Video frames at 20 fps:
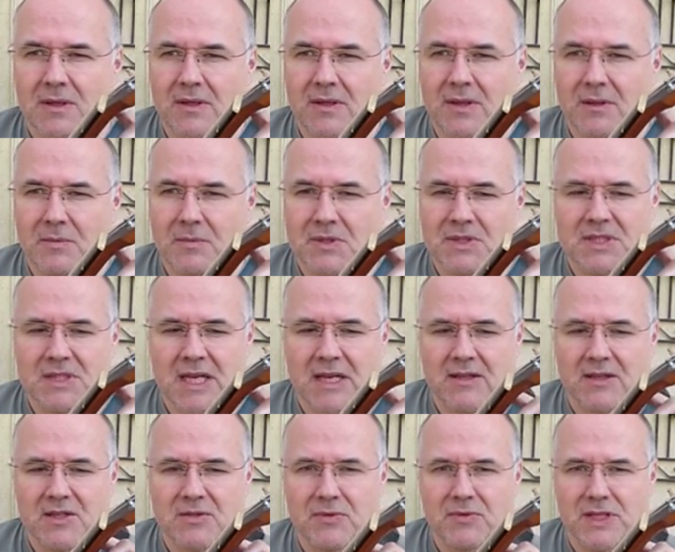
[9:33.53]
that was set
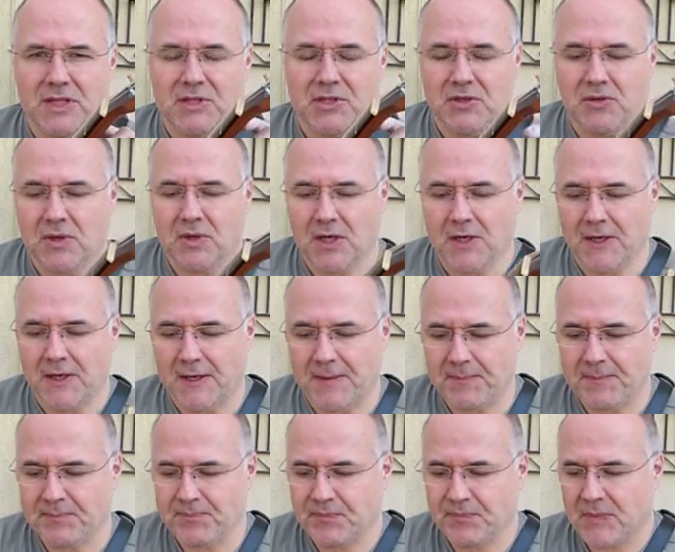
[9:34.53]
the strings too high
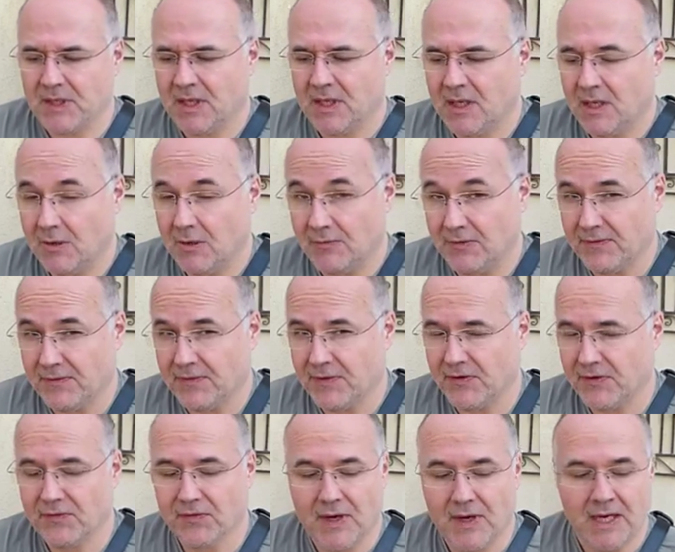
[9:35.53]
over the
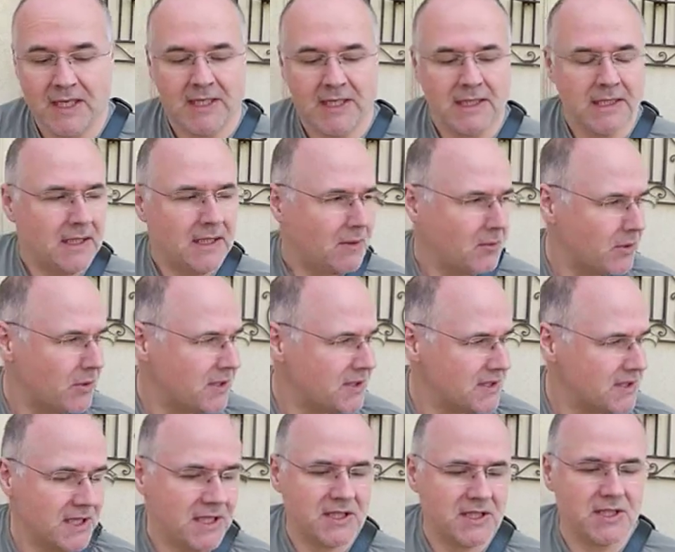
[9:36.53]
1st fret. What I
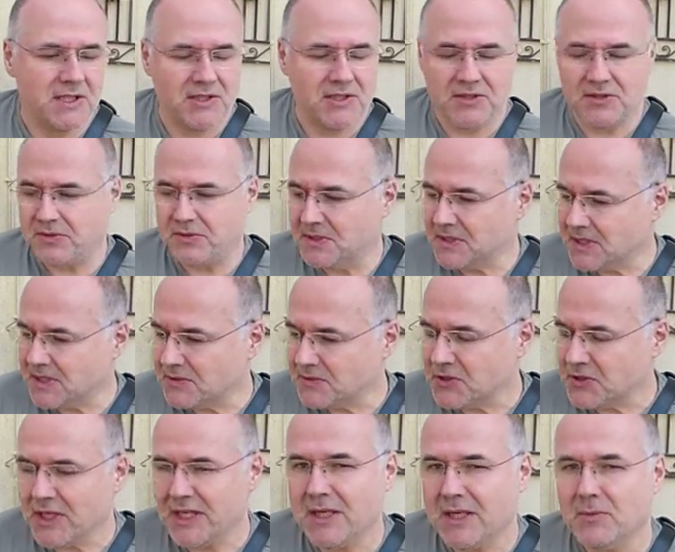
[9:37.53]
started to do is I was
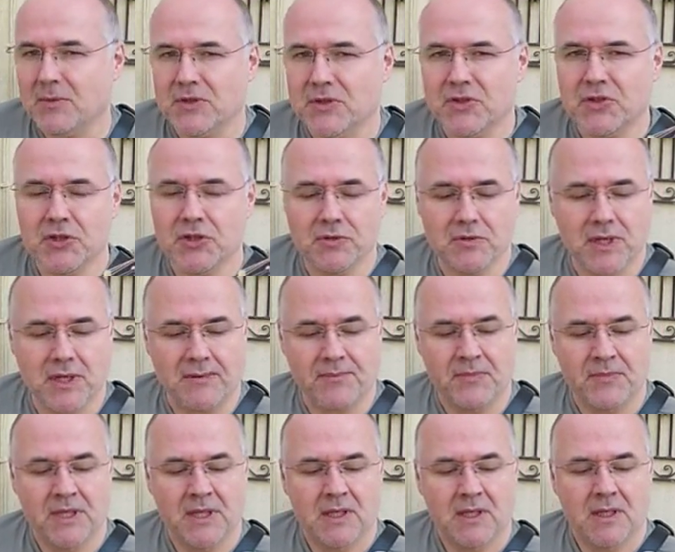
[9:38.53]
checking with the tuner.
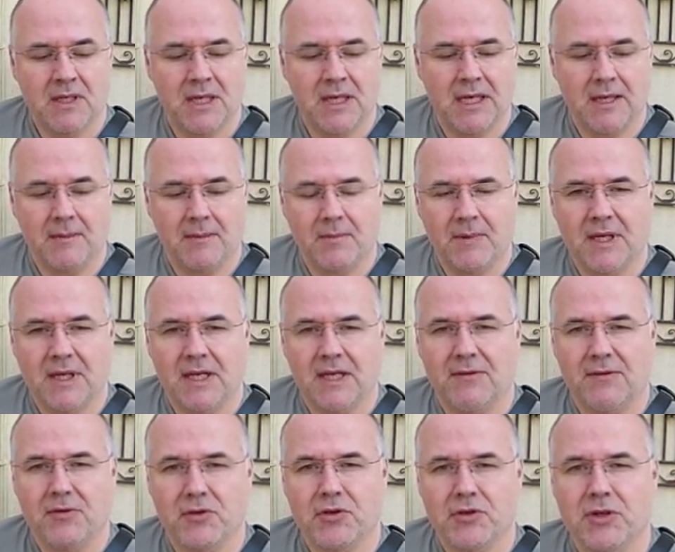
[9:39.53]

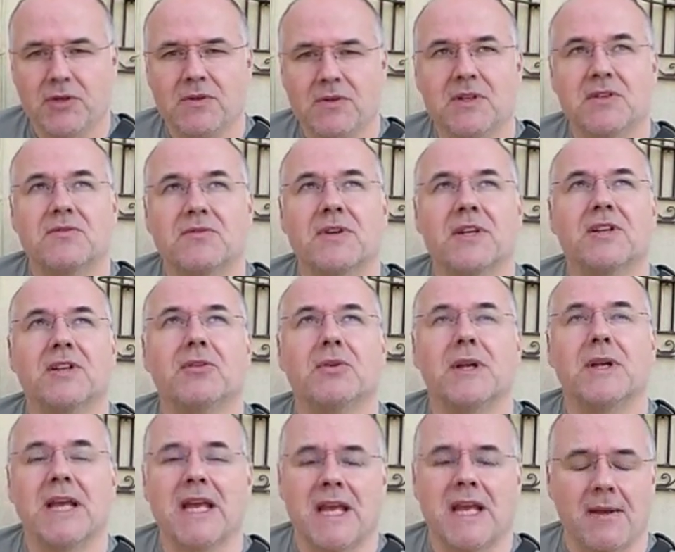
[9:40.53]
If you tune the string to
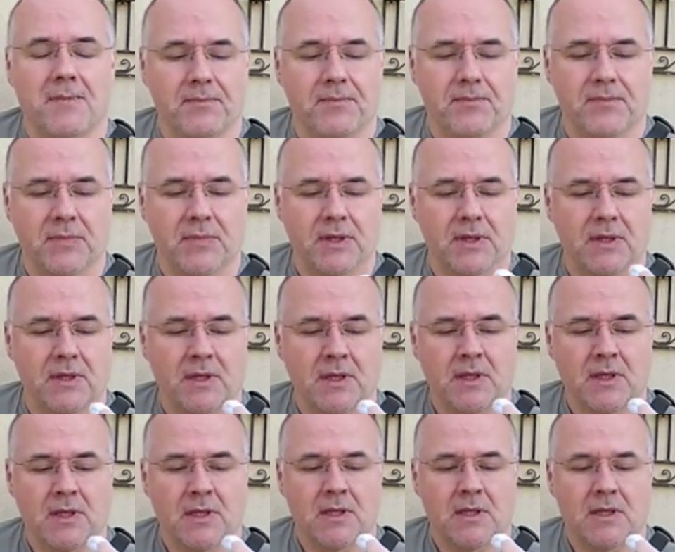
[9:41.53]
an E,
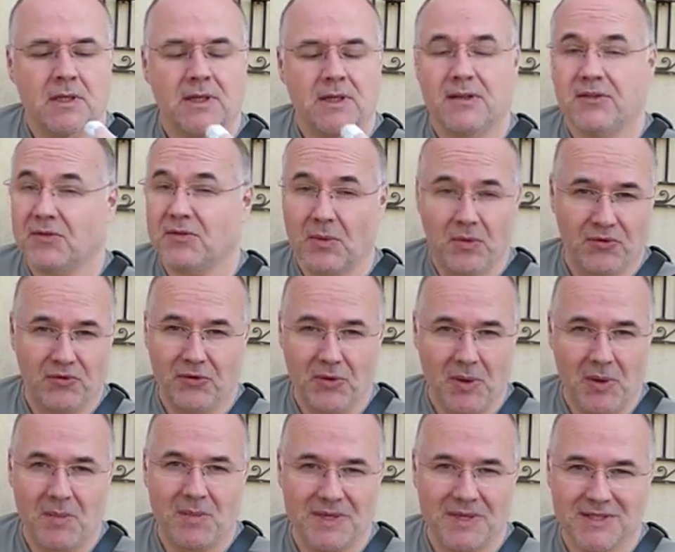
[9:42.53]
now this won't do
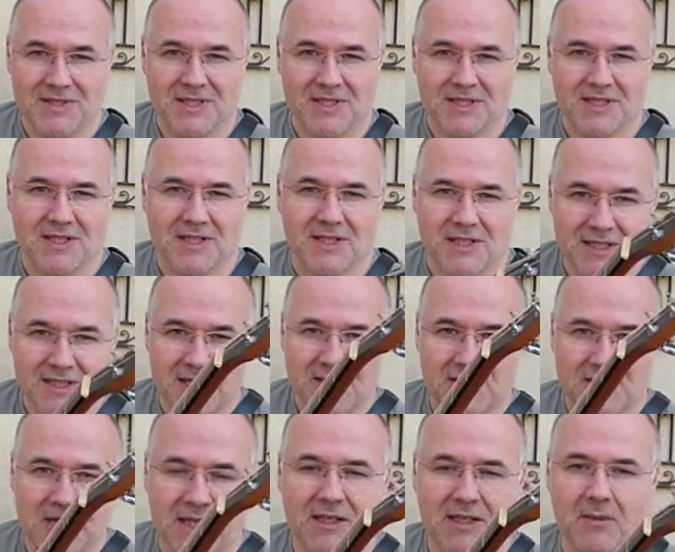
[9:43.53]
it because this guitar is now
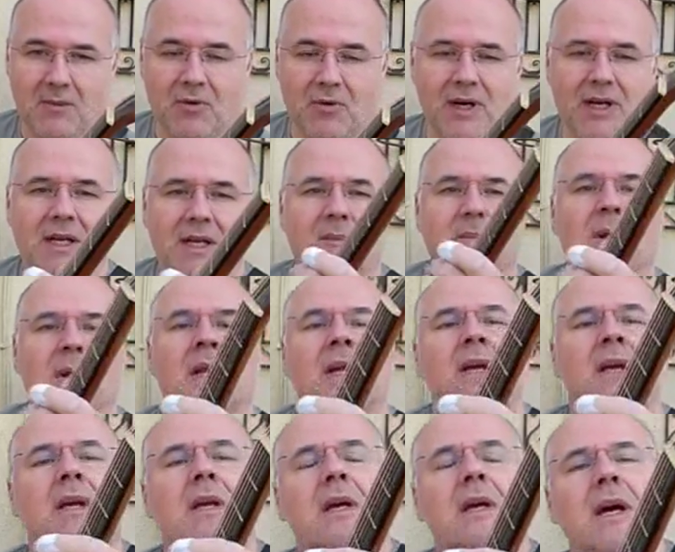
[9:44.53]
set up correctly, but
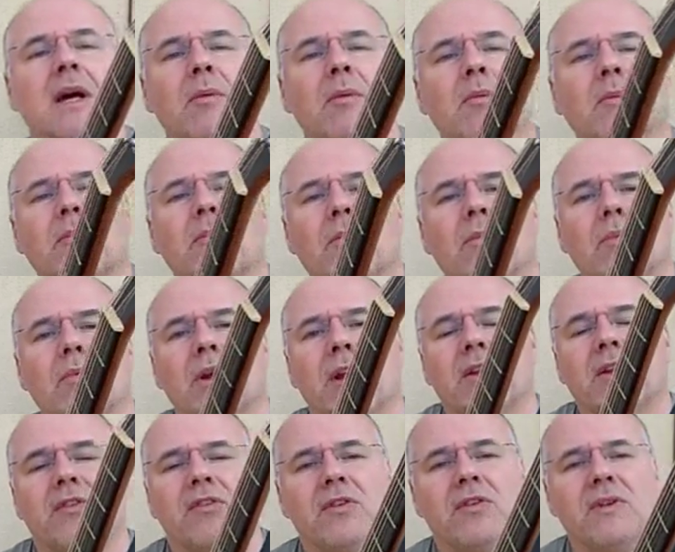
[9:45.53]
when
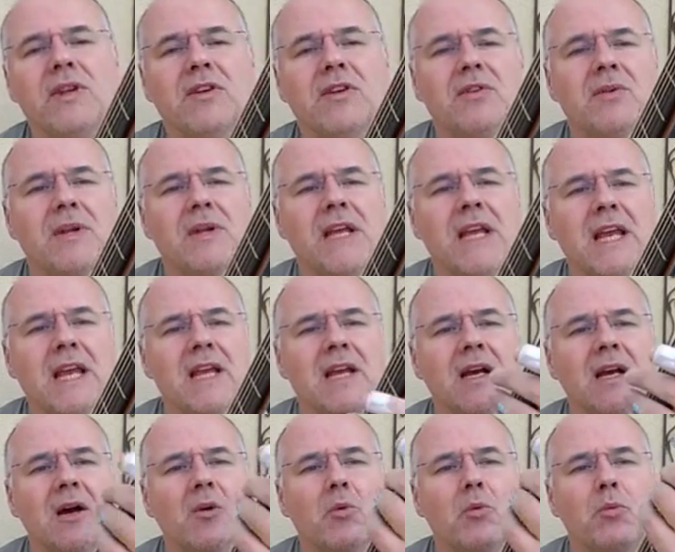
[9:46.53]
I tuned it to an E,
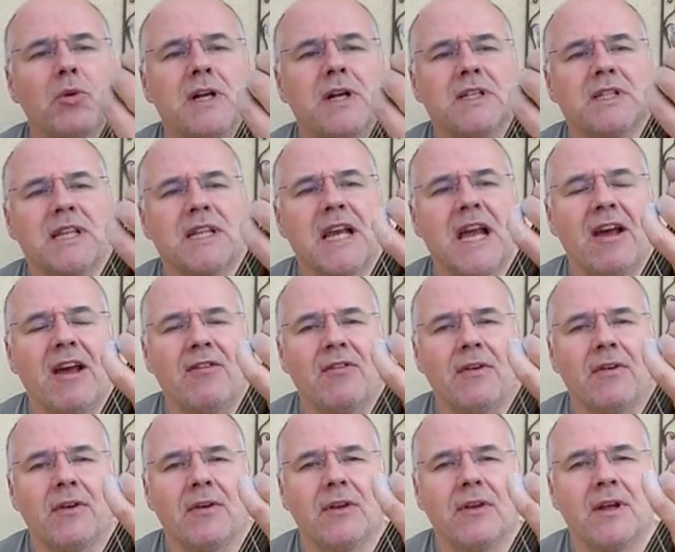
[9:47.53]
I would press the
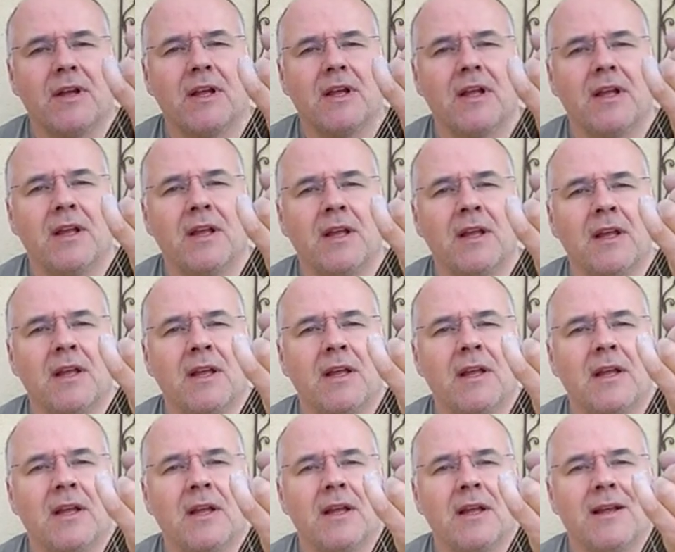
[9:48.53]
F.
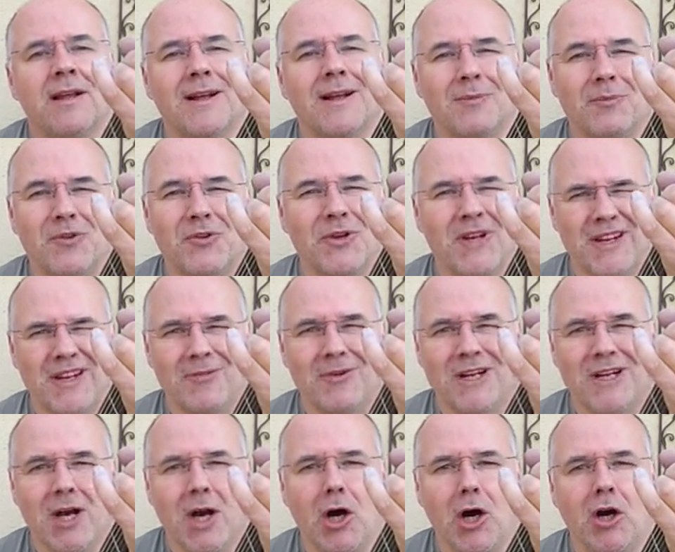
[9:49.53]
I'm doing it
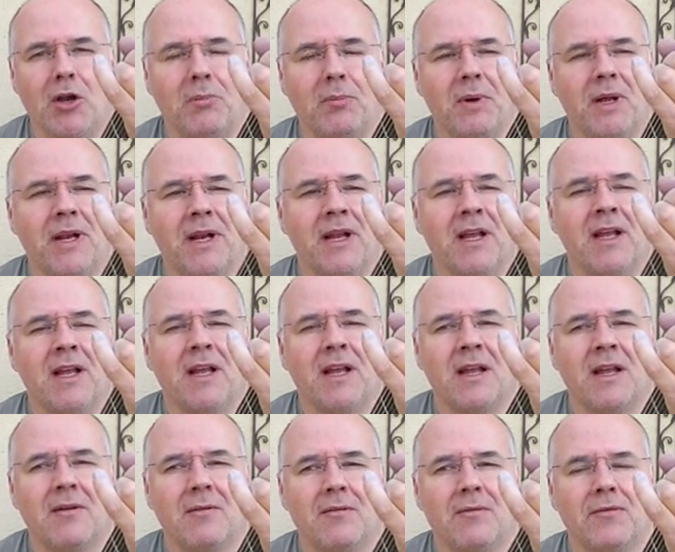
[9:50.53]
really hard, but
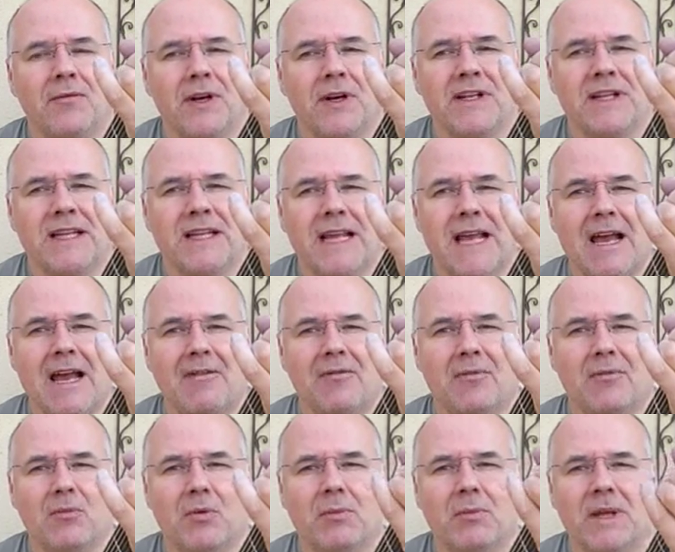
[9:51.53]
fretting the
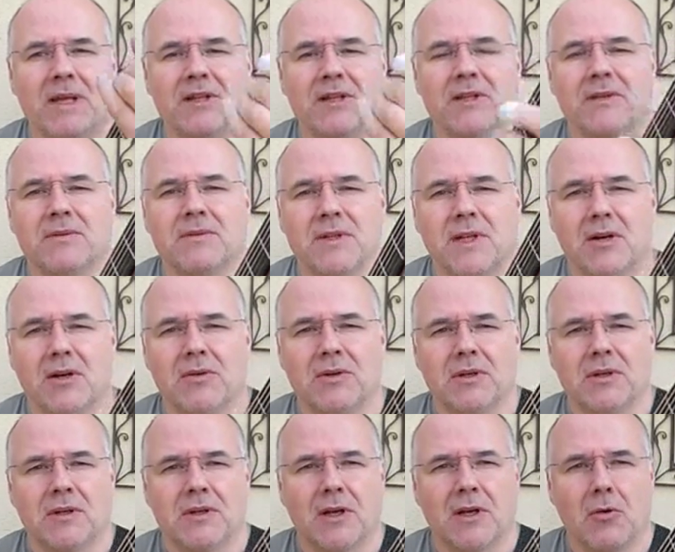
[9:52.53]
F would make the note
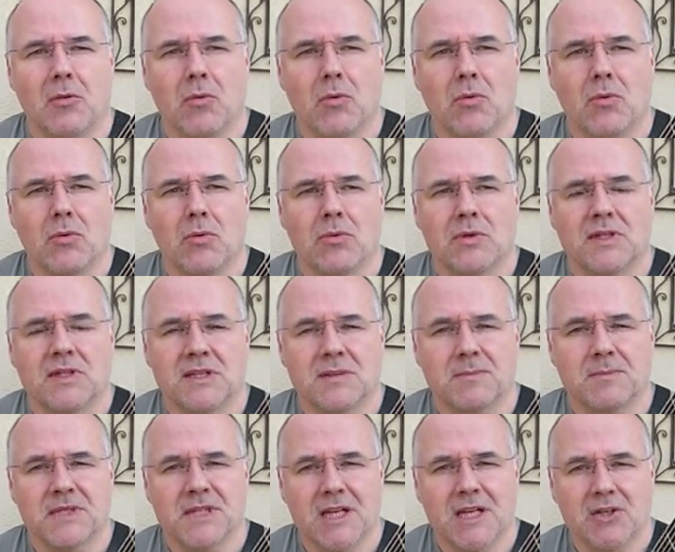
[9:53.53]
go
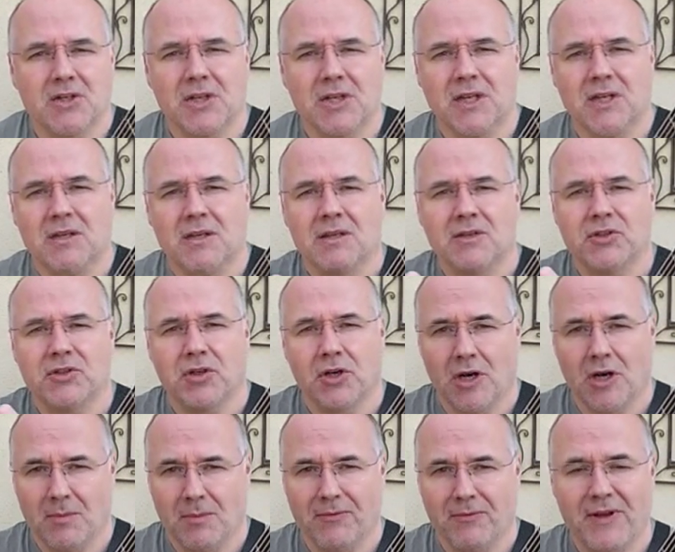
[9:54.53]
substantially
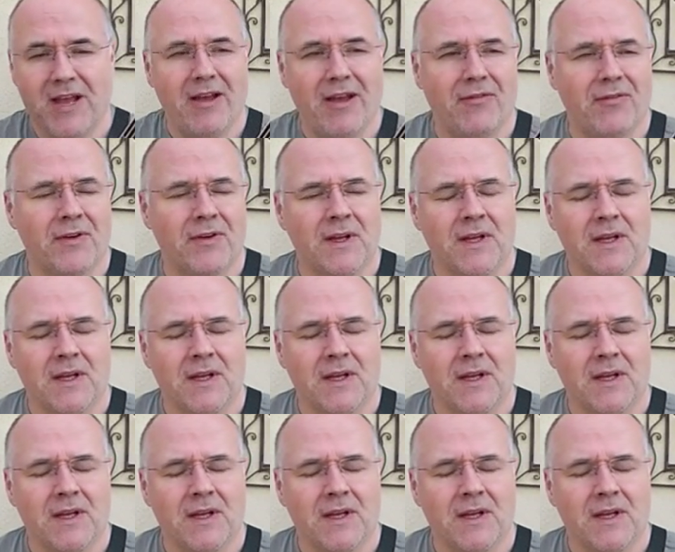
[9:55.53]
sharp of F